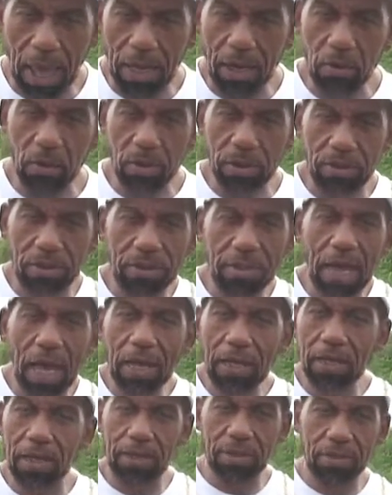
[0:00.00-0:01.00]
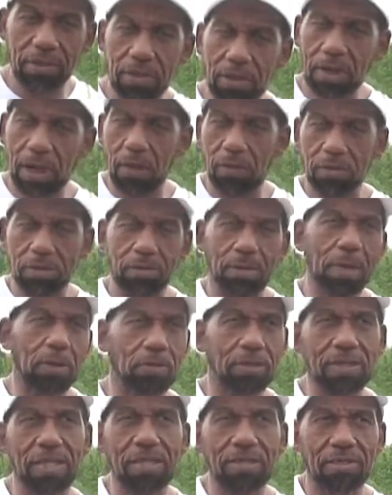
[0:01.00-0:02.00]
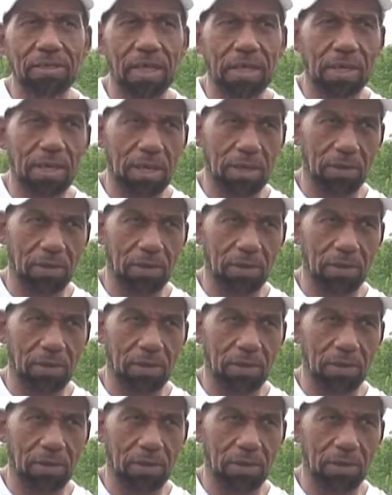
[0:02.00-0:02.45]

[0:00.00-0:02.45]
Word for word: And it was not until I was about 16